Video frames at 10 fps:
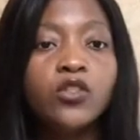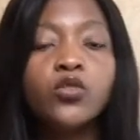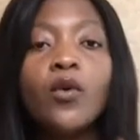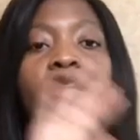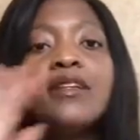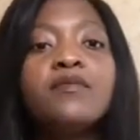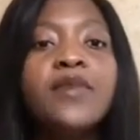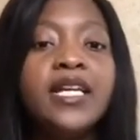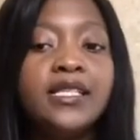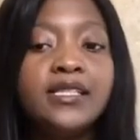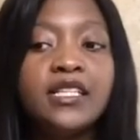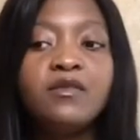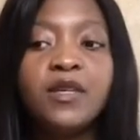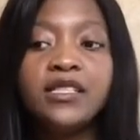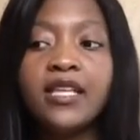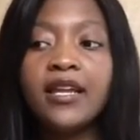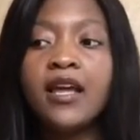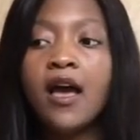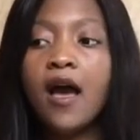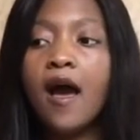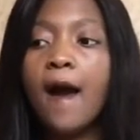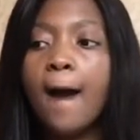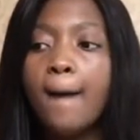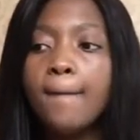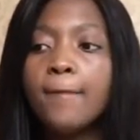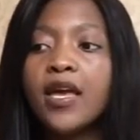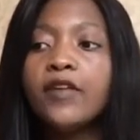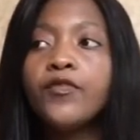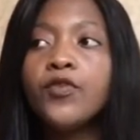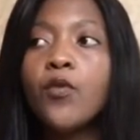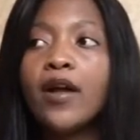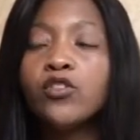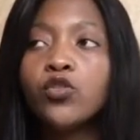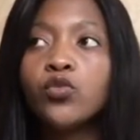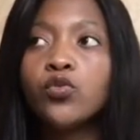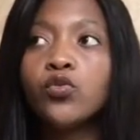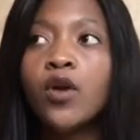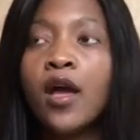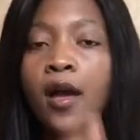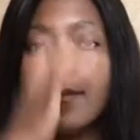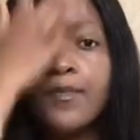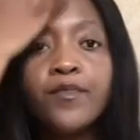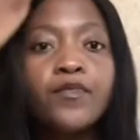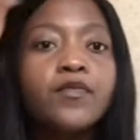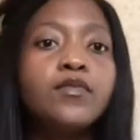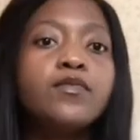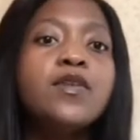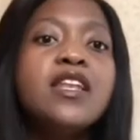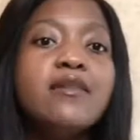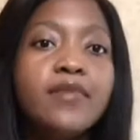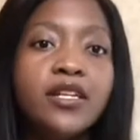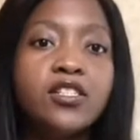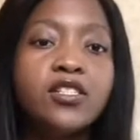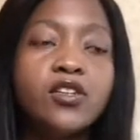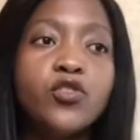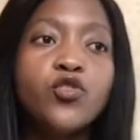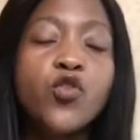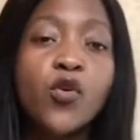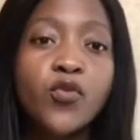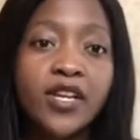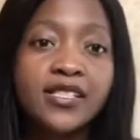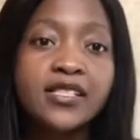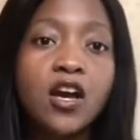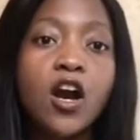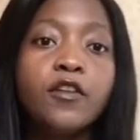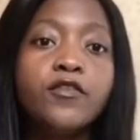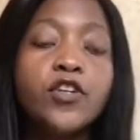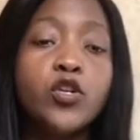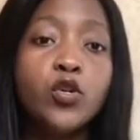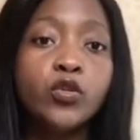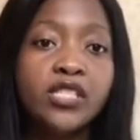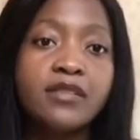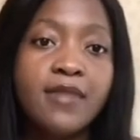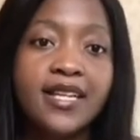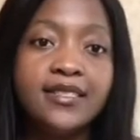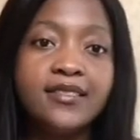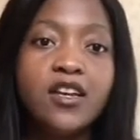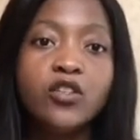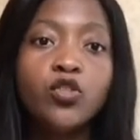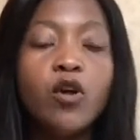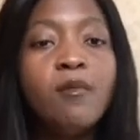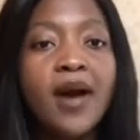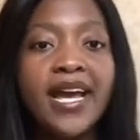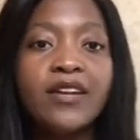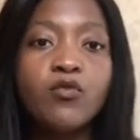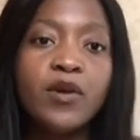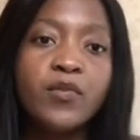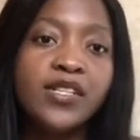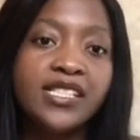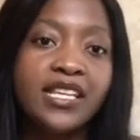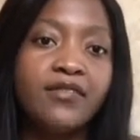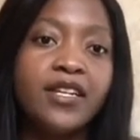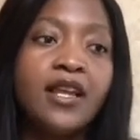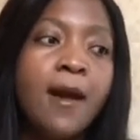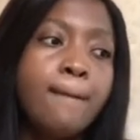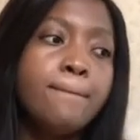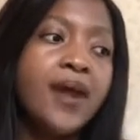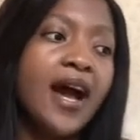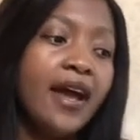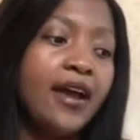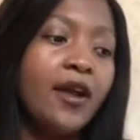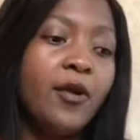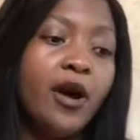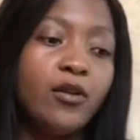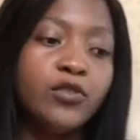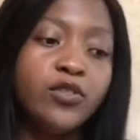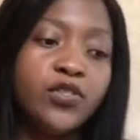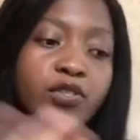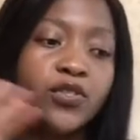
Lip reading: So what it means that if you want to limit your risk of losing money, don't buy at 1.7, buy around